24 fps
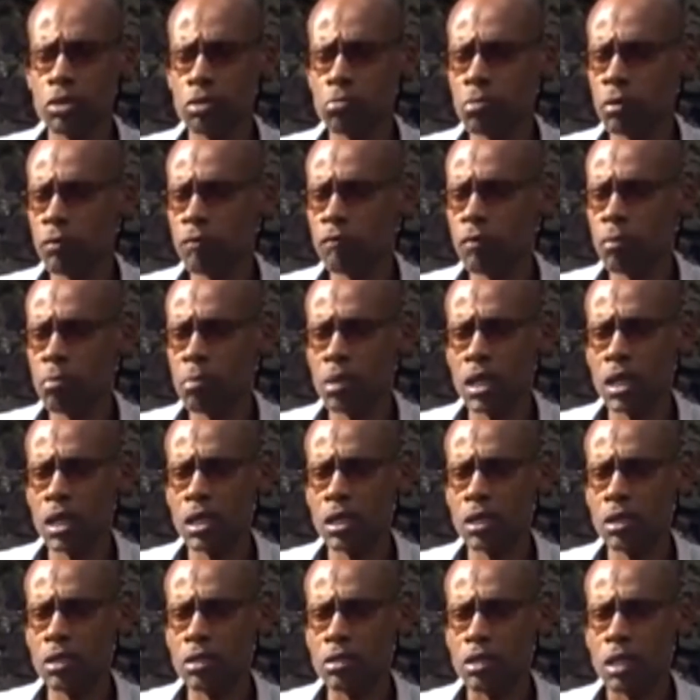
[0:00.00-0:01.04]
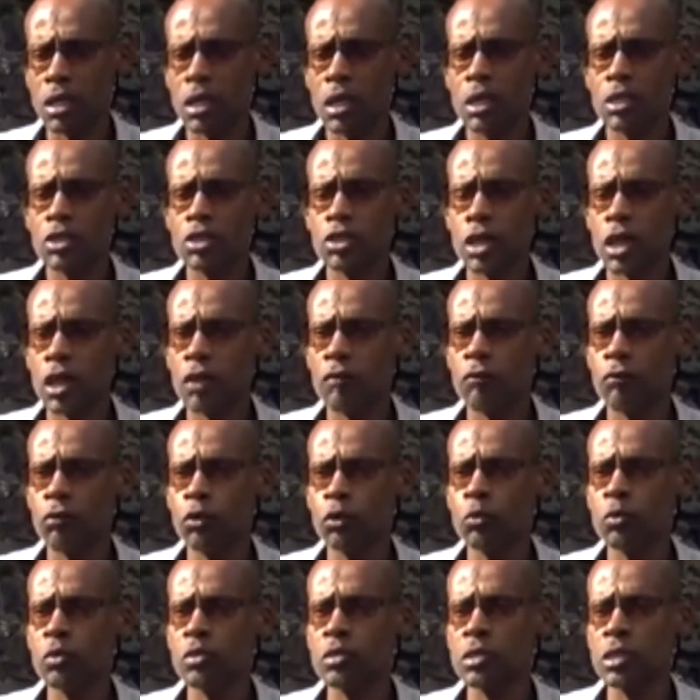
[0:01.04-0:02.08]
for many years, Charles Fort
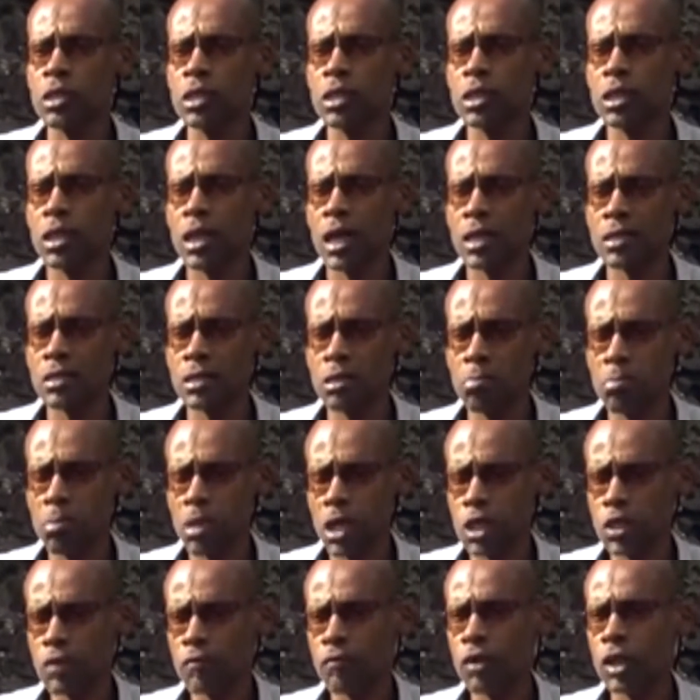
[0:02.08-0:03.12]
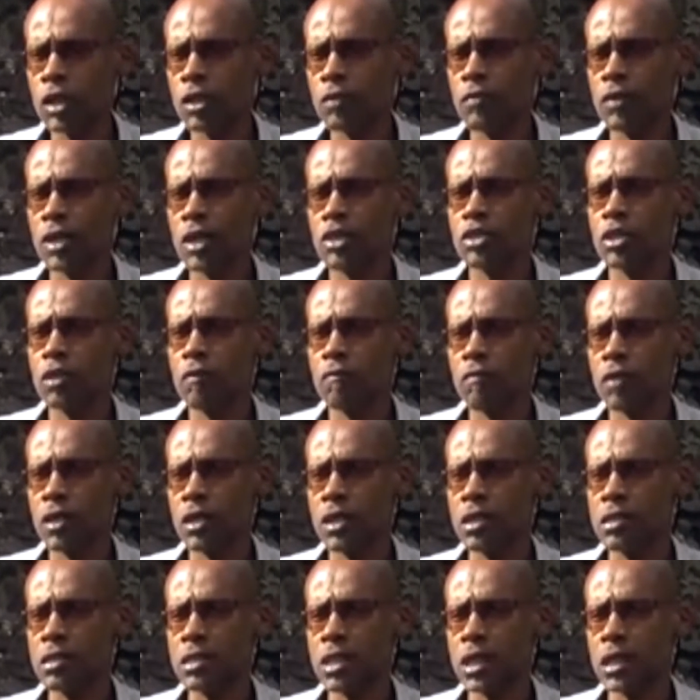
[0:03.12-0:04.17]
was seen as the major fortification
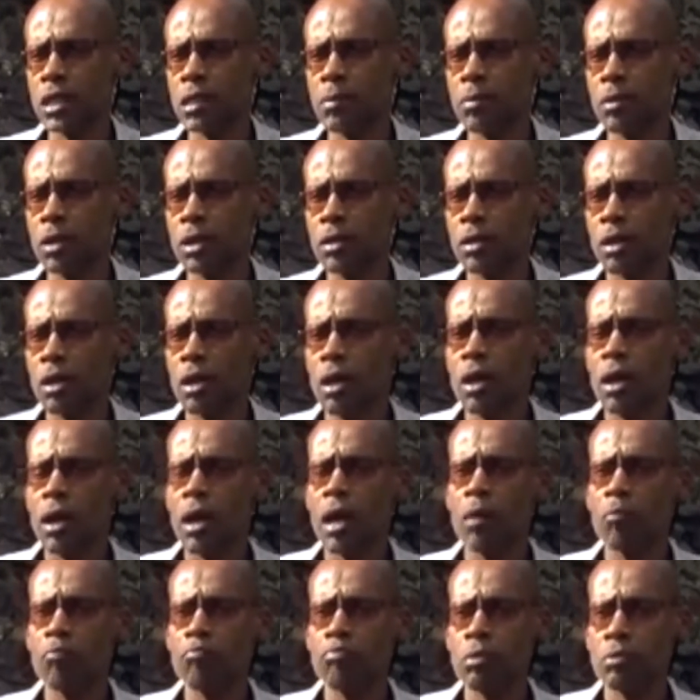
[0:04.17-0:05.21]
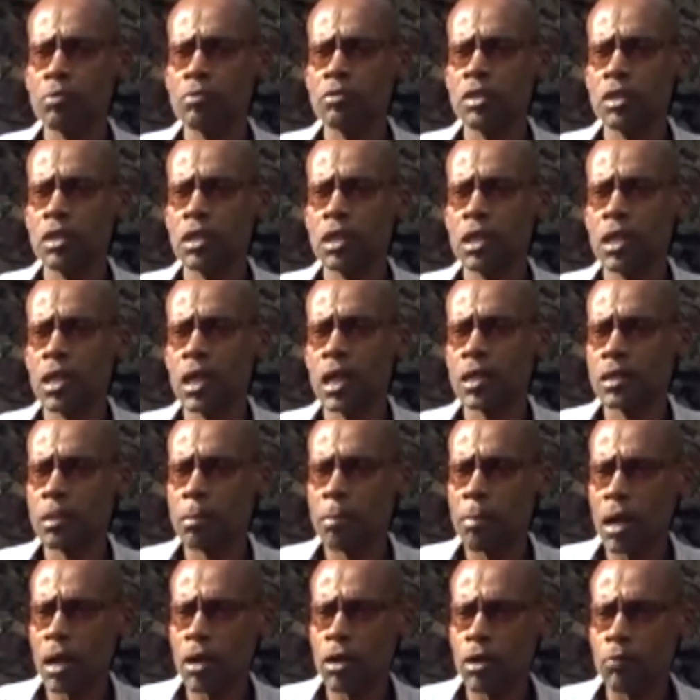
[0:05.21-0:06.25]
defending Sandy Point, and Brimstone Hill as a
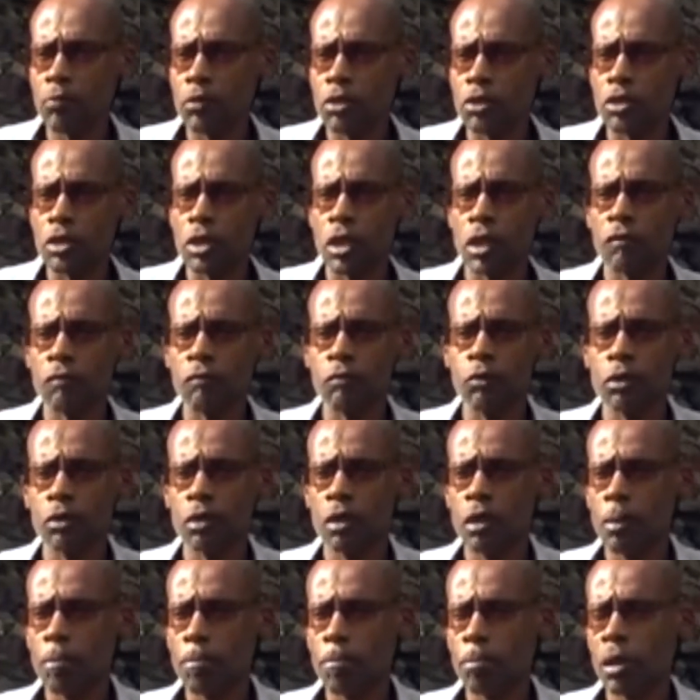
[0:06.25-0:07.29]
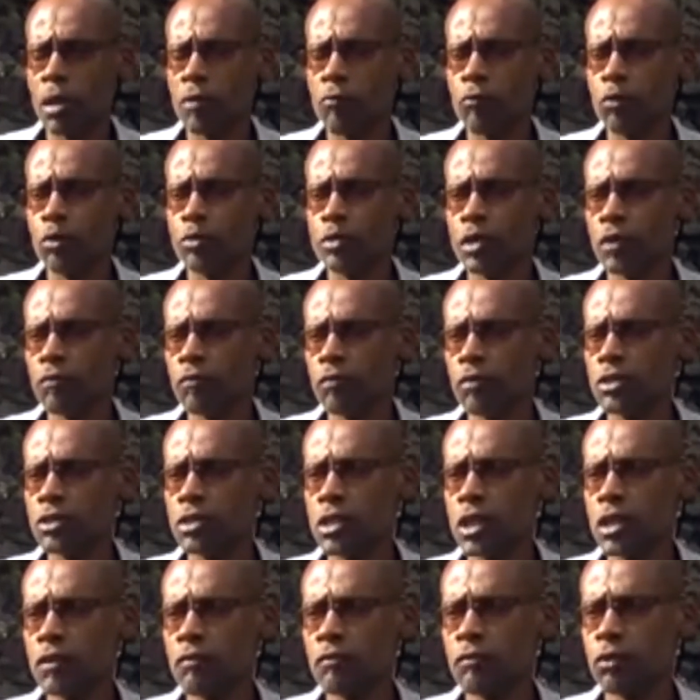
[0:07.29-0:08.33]
backup to Charles Fort. But if it were not for
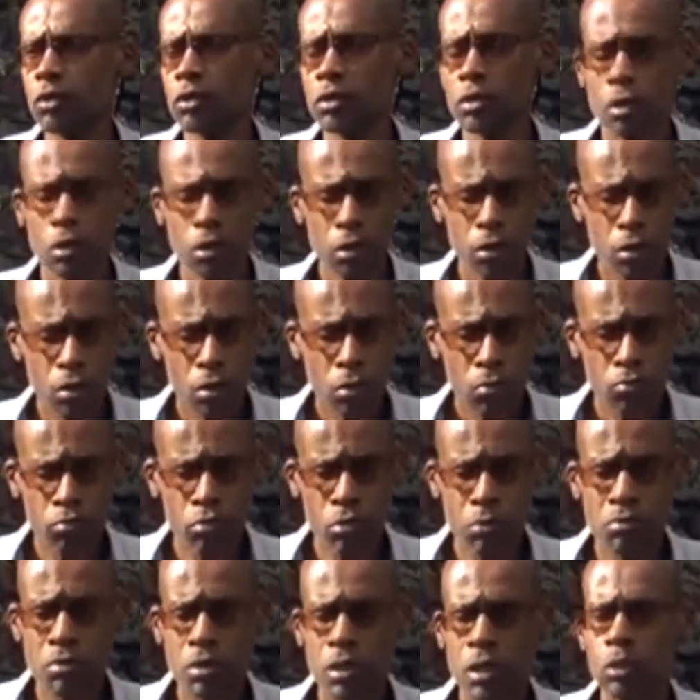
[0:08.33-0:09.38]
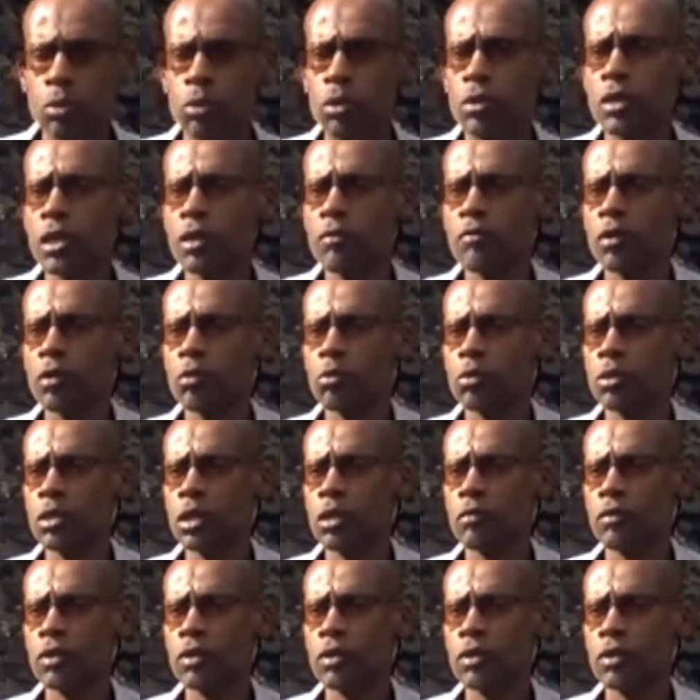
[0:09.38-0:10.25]
Charles Fort, Brimstone Hill would never